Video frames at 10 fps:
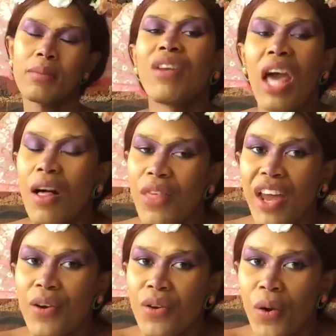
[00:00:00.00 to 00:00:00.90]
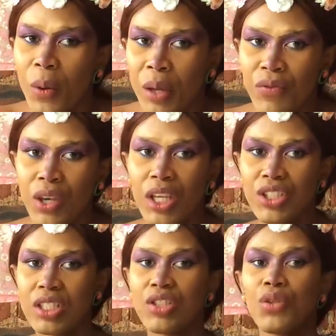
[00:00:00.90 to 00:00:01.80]
But health, I don't know if you can
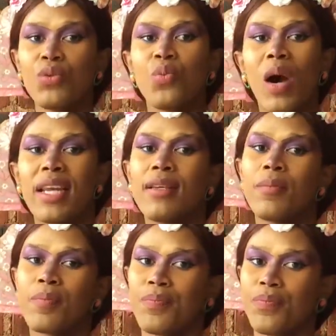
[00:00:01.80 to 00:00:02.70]
just do 1